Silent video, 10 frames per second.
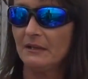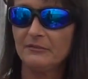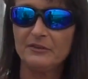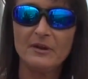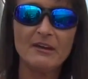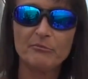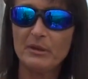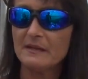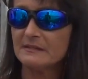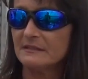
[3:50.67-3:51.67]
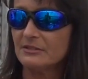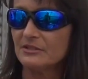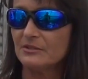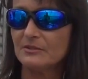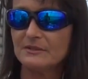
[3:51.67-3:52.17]
If you have pest
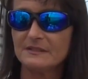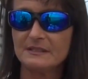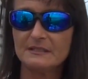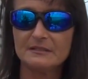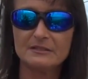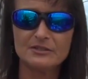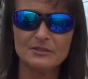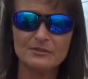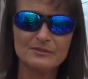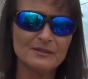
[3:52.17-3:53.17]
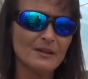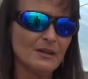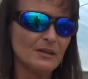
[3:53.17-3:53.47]
issues, disease issues,